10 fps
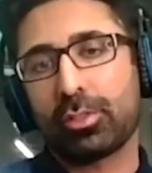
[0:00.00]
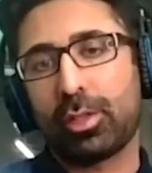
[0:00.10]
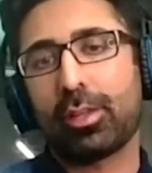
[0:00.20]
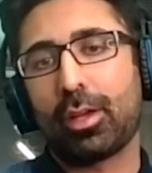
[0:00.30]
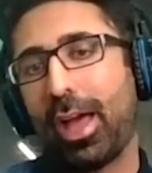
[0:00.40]
So
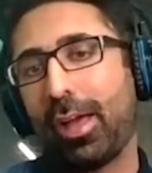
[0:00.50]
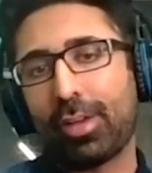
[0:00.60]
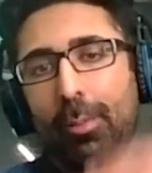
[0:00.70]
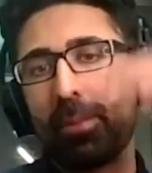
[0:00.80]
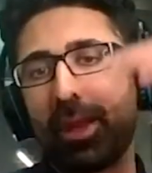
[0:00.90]
I thought I've got
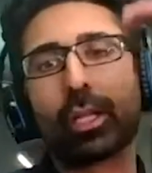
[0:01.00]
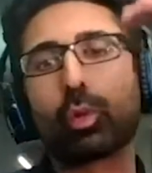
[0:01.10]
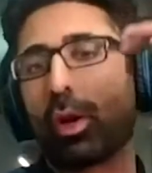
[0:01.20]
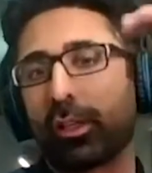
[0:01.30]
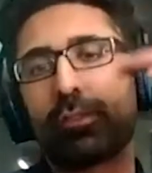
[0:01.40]
to make it
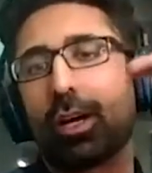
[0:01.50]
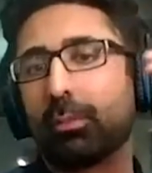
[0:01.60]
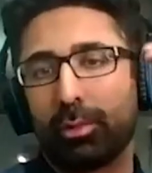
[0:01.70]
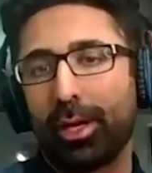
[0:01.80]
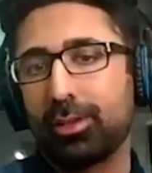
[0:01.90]
quantifiable,
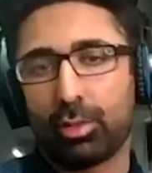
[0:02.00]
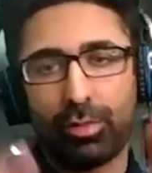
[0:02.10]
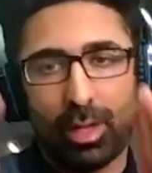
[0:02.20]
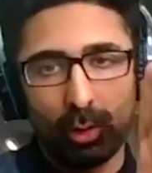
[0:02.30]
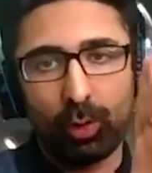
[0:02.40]
right? So if
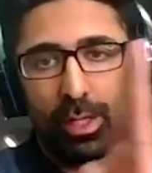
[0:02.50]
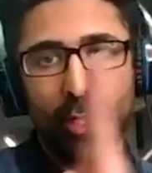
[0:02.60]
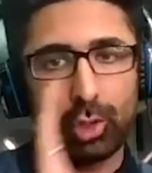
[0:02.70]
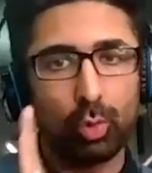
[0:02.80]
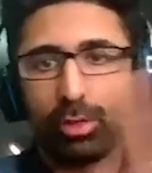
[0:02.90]
I'm looking
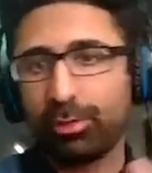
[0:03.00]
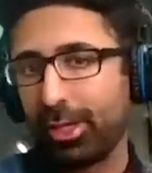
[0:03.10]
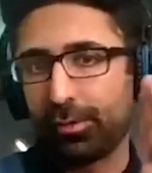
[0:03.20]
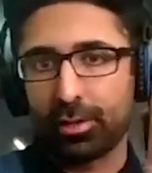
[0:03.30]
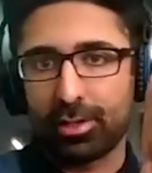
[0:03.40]
at two or three
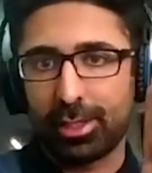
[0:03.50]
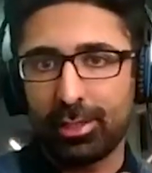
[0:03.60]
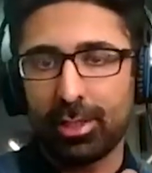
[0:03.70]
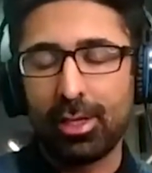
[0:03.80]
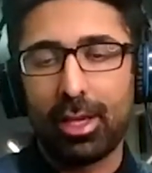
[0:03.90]
different cities,
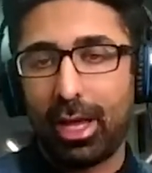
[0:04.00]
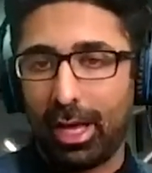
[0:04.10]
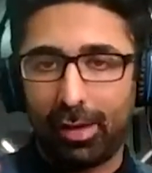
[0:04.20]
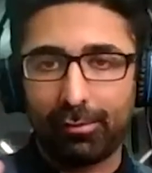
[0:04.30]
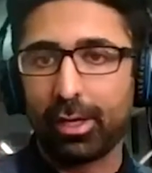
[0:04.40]

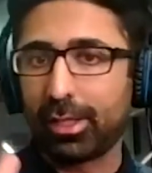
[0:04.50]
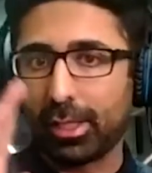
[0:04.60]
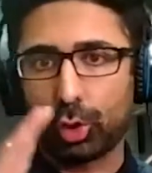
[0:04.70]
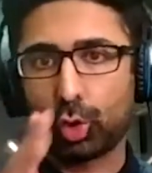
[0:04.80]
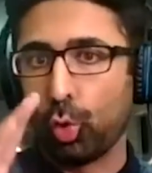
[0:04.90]
I've got to take
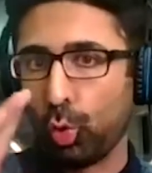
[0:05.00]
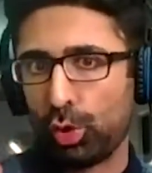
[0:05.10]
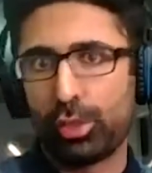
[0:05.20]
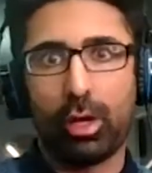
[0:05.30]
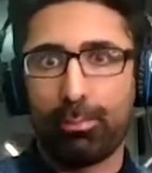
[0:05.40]
a
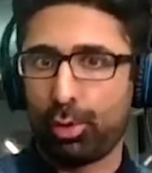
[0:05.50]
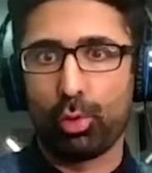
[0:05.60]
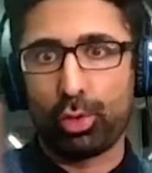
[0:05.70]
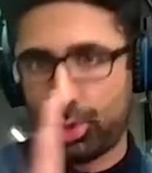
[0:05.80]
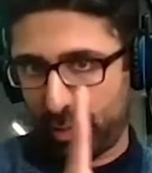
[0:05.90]
cold
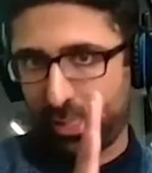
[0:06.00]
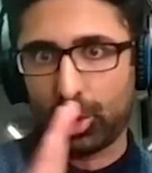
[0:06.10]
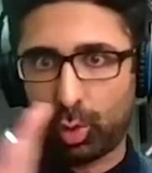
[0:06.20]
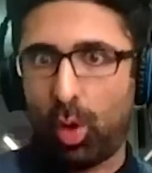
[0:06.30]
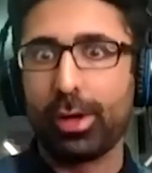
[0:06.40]
approach, like a
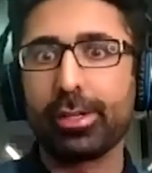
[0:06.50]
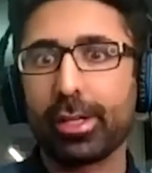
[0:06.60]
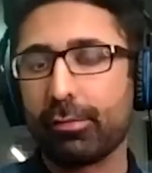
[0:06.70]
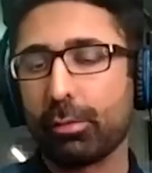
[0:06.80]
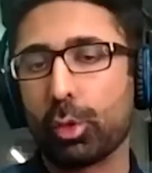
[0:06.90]

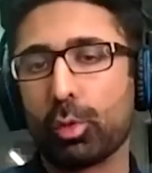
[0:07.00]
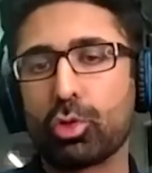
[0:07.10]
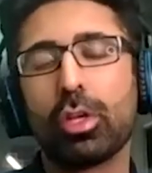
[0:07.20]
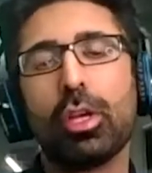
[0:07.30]
quantitative approach.